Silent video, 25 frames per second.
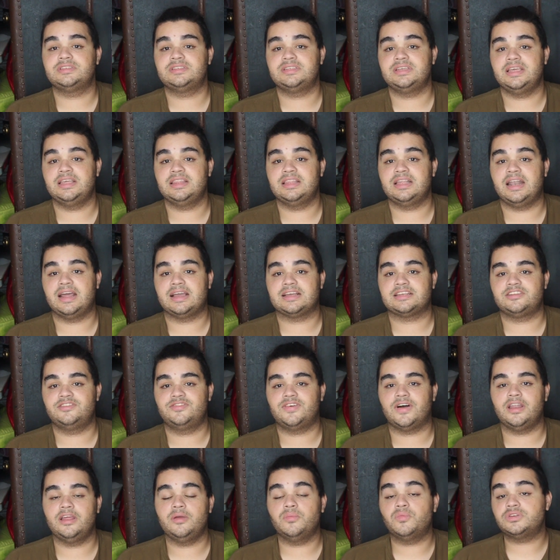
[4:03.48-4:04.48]
see in the next
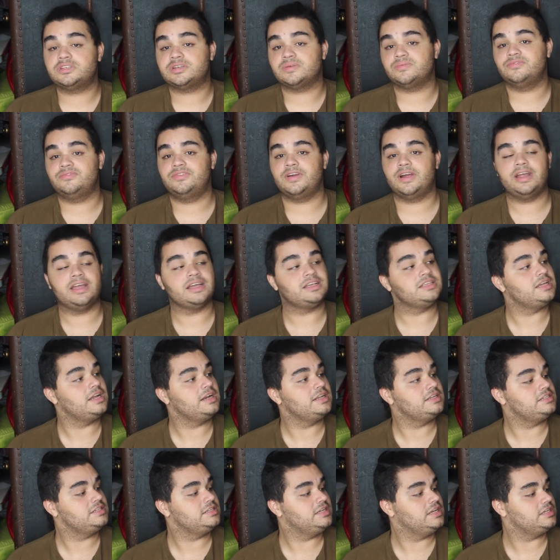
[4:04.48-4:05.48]
volume, which I'm very
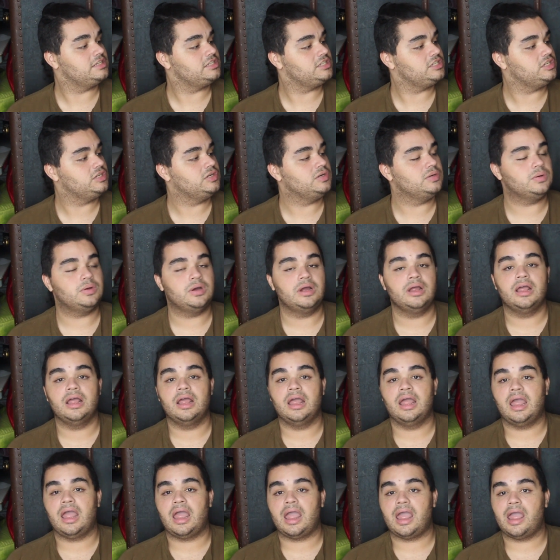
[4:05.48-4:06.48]
excited to get to.
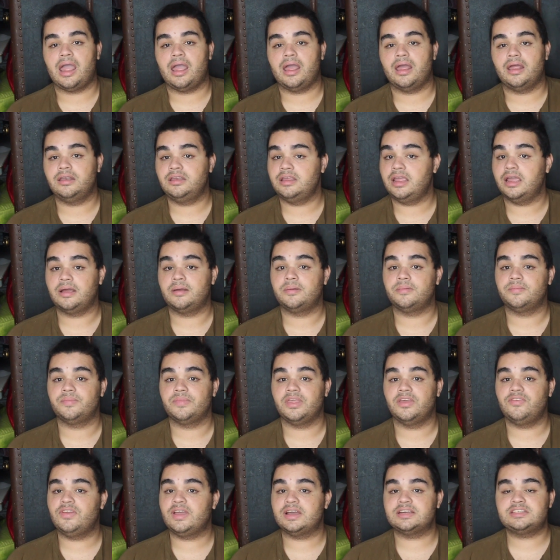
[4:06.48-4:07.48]
And yeah,
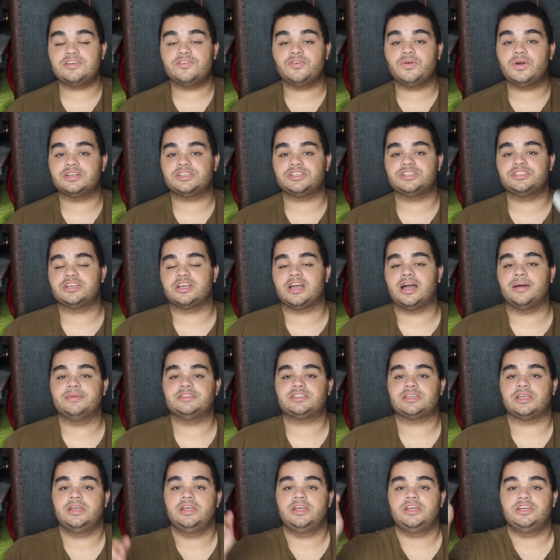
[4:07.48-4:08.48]
if you guys have questions or
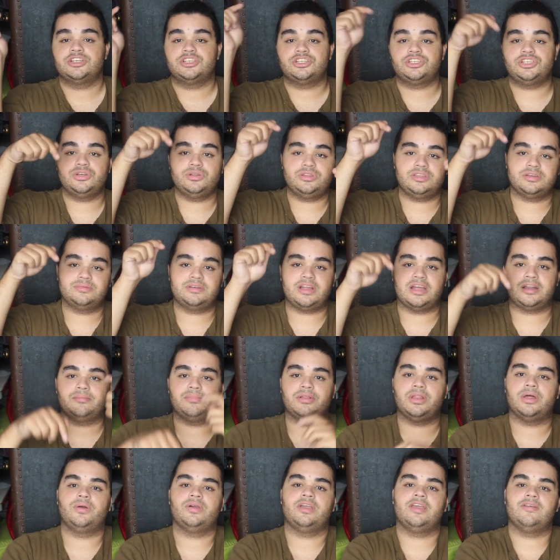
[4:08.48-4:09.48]
comments, shoot them down
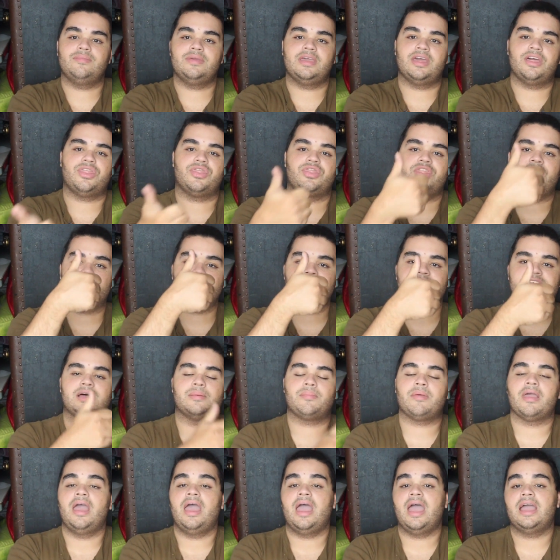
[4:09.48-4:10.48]
below. Give me a thumbs
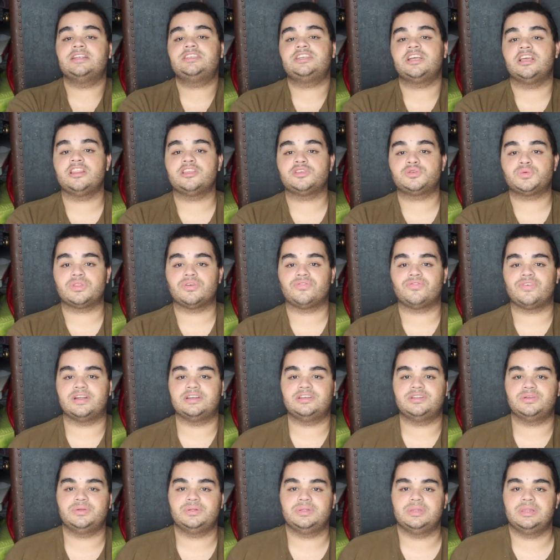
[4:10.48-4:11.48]
up and share this with a
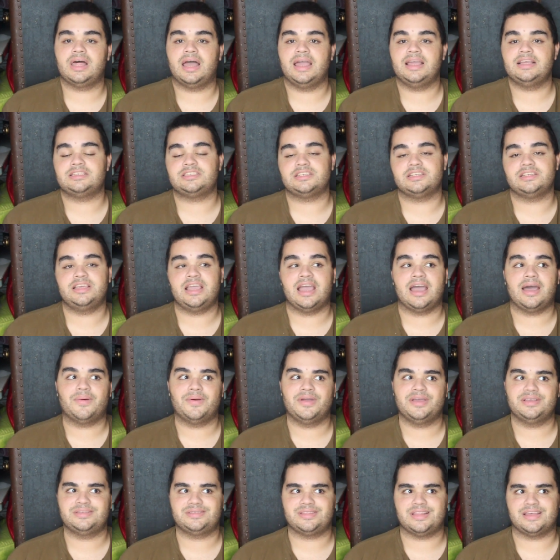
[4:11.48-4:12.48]
friend who likes
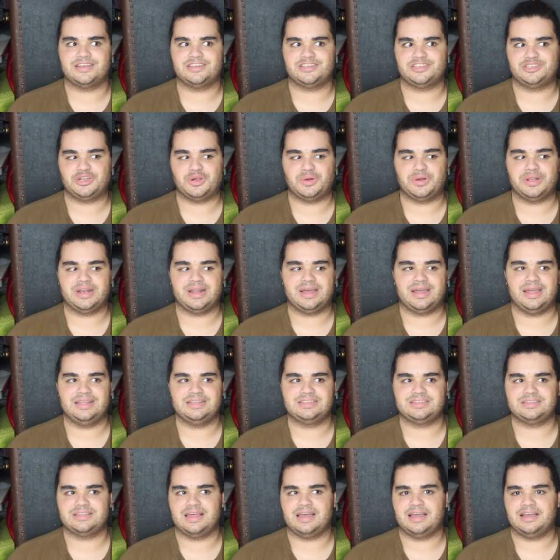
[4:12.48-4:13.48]
Yaoi /
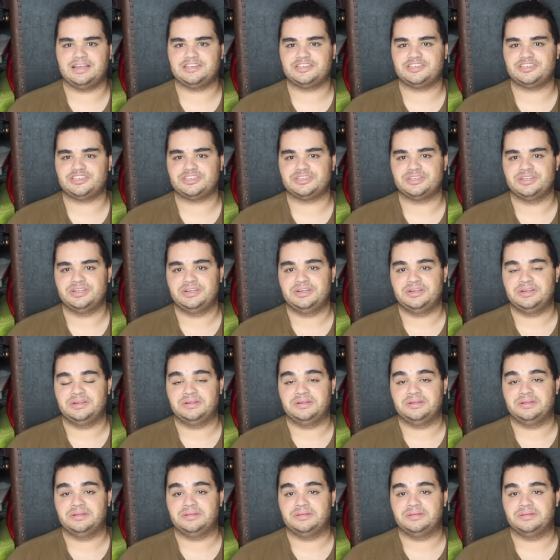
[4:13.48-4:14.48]
Shonenai
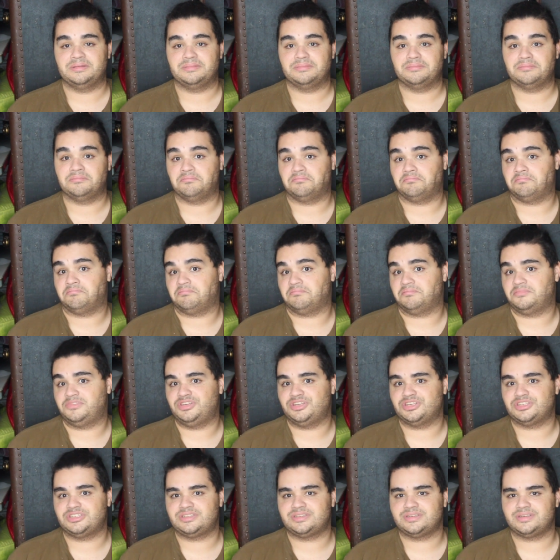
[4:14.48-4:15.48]
/
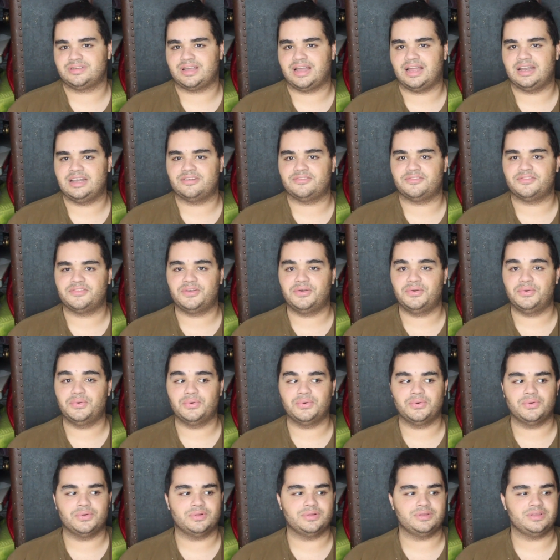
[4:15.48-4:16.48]
just kind of
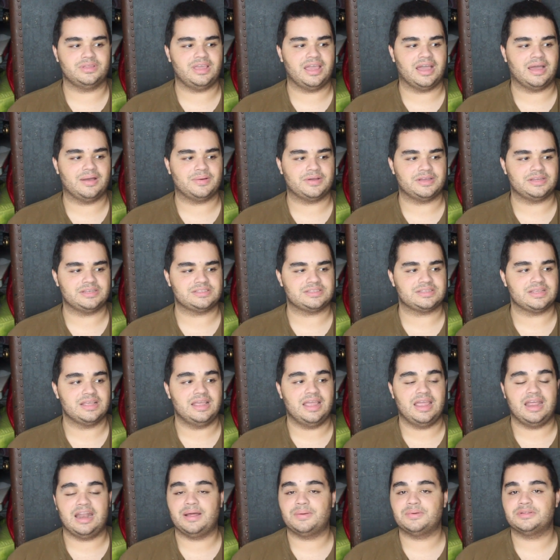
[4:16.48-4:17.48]
cool Yaois.
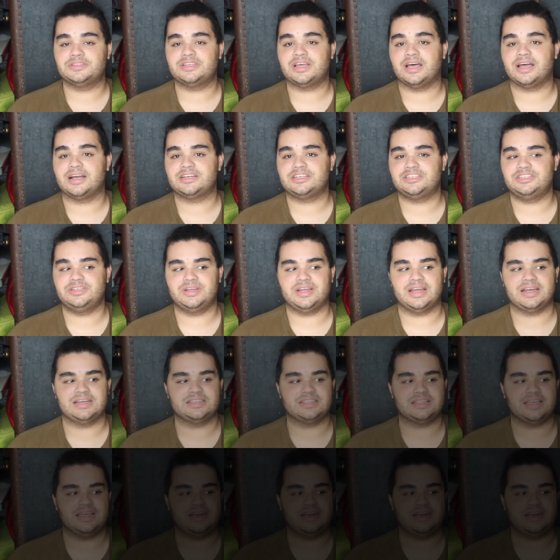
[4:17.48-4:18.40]
And I will talk to you guys